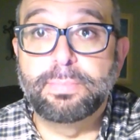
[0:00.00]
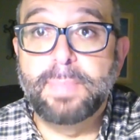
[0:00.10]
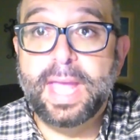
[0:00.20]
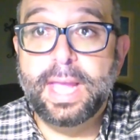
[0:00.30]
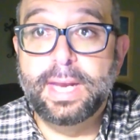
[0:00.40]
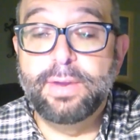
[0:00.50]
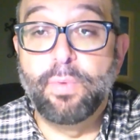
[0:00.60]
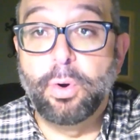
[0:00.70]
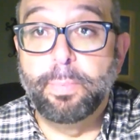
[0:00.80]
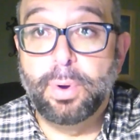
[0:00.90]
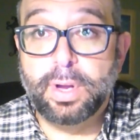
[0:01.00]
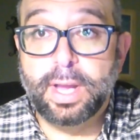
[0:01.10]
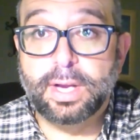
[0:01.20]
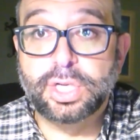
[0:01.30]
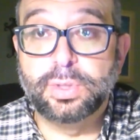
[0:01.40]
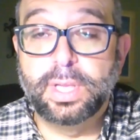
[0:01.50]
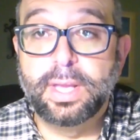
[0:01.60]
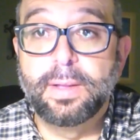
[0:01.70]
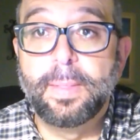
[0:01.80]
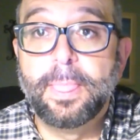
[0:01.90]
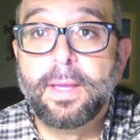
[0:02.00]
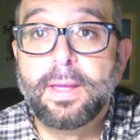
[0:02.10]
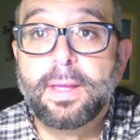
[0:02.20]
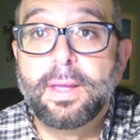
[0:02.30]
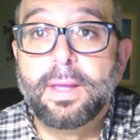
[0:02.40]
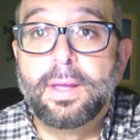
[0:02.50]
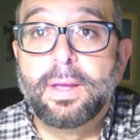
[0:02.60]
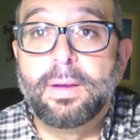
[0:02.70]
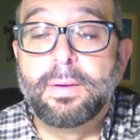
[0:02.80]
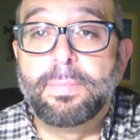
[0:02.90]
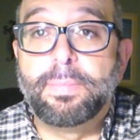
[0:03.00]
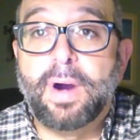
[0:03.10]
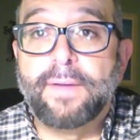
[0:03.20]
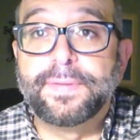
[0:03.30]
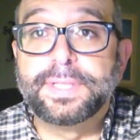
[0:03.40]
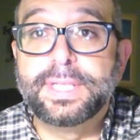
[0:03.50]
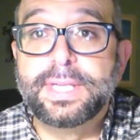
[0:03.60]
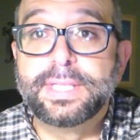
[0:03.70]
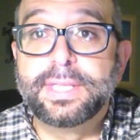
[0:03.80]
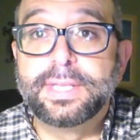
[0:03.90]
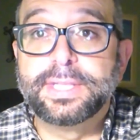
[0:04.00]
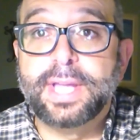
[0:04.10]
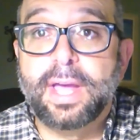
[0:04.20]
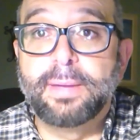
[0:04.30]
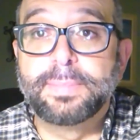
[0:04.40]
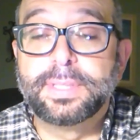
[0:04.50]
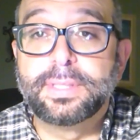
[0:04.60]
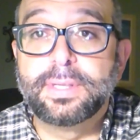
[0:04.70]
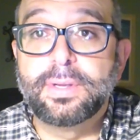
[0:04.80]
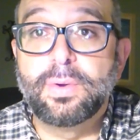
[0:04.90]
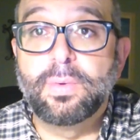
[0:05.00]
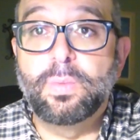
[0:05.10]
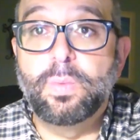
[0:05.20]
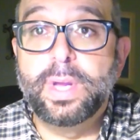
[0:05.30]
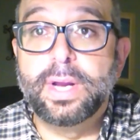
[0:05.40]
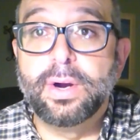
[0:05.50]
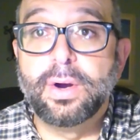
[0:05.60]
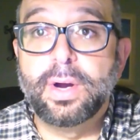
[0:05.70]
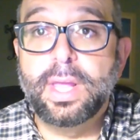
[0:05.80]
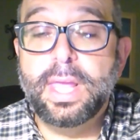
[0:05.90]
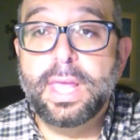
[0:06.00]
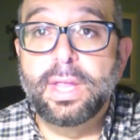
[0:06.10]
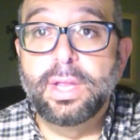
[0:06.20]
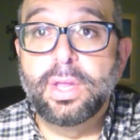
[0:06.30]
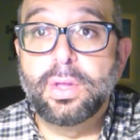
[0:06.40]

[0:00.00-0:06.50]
made. He wrote a book, actually, Prophecies in the Psalms, where it